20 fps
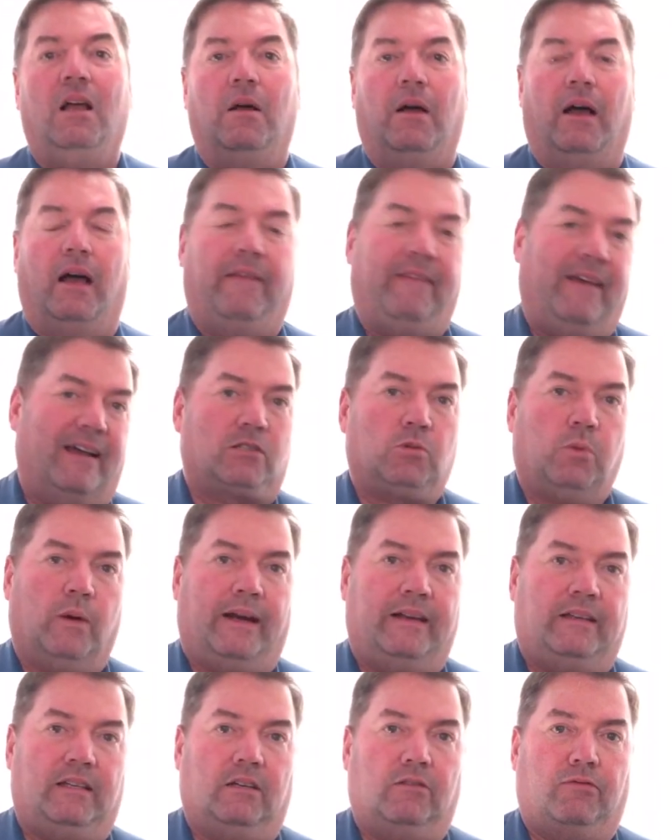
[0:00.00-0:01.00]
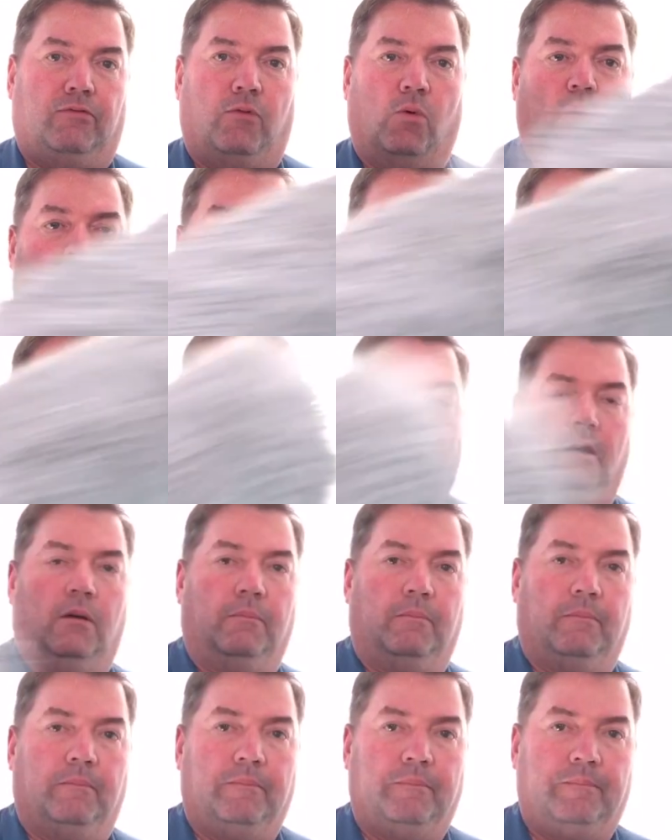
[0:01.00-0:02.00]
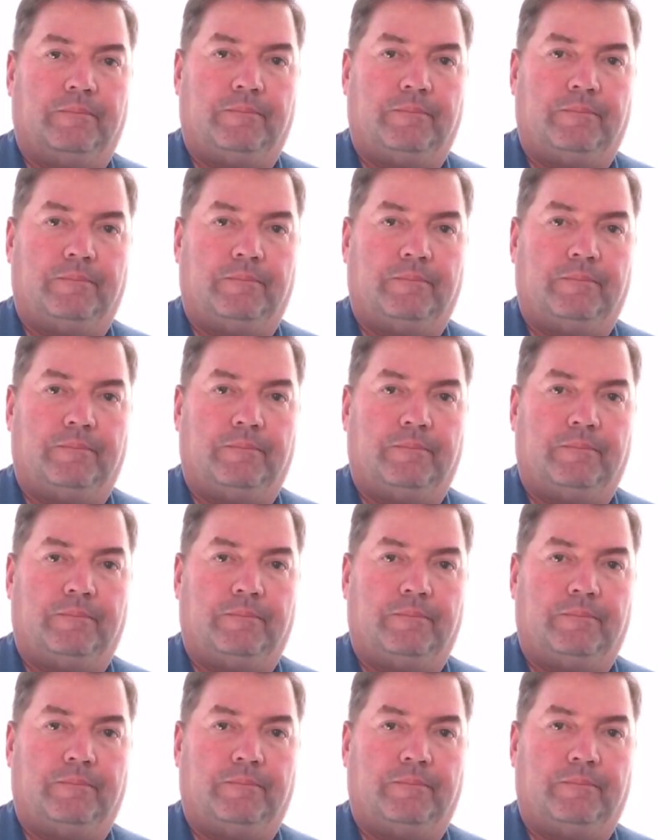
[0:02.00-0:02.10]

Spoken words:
And that's what I did for